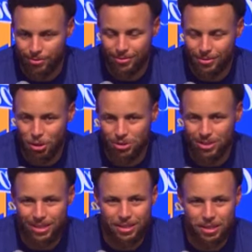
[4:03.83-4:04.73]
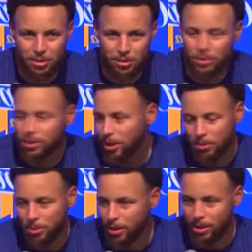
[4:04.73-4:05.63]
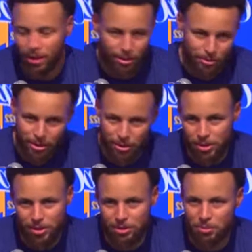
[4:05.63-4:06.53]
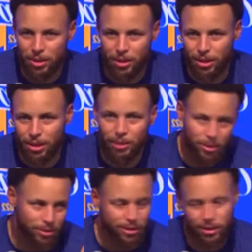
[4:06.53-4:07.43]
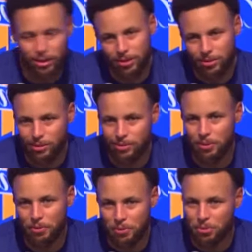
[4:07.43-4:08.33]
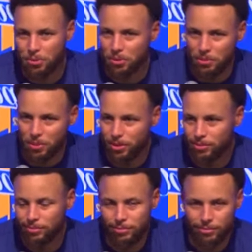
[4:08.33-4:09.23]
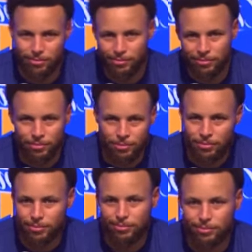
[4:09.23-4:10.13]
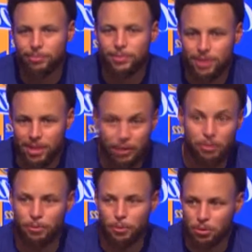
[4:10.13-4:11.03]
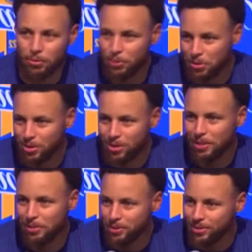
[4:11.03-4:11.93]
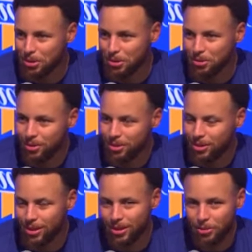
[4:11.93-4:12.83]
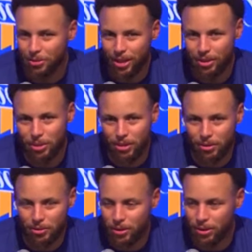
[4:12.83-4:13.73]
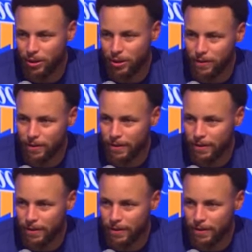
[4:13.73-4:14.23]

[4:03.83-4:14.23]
those details we talk about a lot, we get questions about a lot. We understand that's the difference between being 7-4 and 4-7. So we got to be able to figure that out.